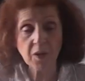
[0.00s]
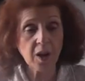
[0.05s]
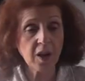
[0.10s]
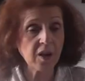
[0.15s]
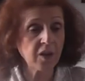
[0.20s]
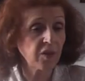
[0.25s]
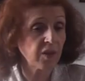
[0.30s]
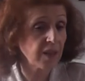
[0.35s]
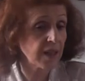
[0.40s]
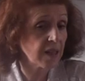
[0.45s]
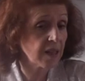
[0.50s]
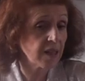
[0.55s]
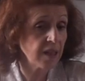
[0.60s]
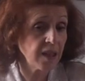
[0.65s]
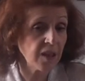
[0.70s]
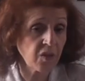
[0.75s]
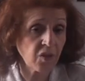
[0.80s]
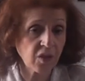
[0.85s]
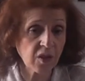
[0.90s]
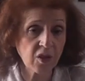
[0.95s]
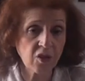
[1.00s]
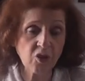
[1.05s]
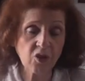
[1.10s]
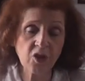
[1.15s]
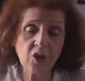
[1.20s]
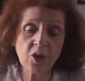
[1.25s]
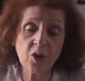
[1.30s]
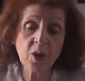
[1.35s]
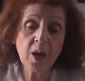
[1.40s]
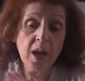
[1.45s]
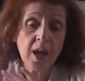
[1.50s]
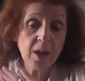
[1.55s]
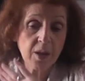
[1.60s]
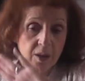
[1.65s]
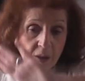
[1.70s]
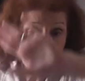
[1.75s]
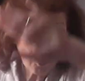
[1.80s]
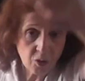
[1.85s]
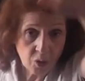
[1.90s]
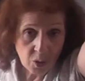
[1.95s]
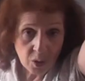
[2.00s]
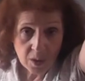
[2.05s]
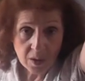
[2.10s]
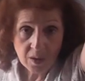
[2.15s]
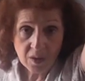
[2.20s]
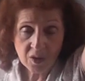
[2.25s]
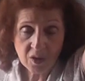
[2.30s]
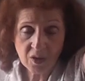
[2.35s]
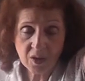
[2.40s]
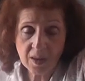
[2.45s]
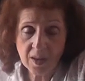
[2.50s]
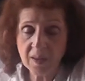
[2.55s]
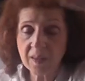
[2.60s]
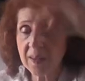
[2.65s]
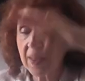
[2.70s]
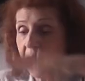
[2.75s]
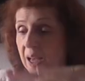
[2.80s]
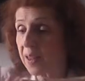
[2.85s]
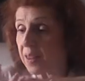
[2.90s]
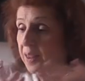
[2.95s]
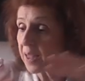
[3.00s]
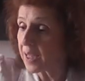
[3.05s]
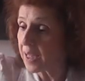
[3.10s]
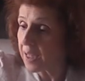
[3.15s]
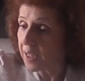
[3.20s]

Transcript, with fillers: of Olives. It cleaves into the north to the south,